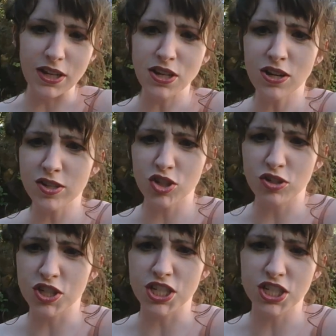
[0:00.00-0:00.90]
no, there's no
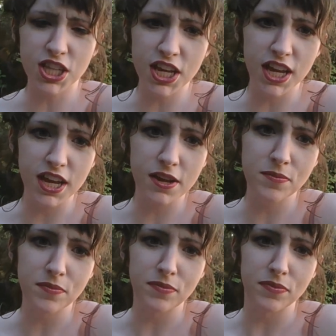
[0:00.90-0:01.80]
such thing,
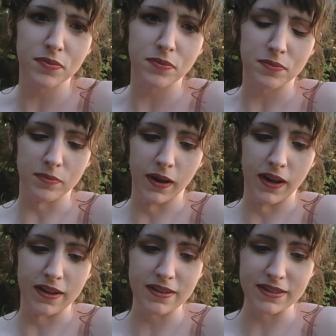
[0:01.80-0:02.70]

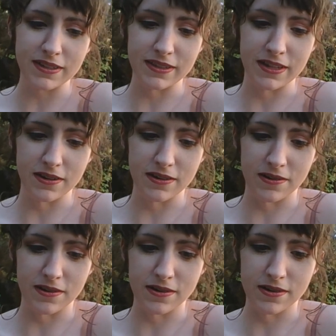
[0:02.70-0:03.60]
but there
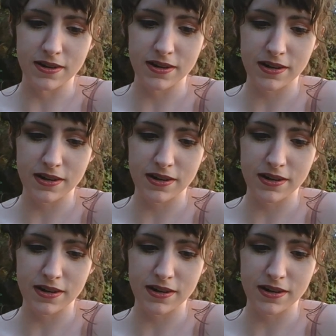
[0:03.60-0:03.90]
are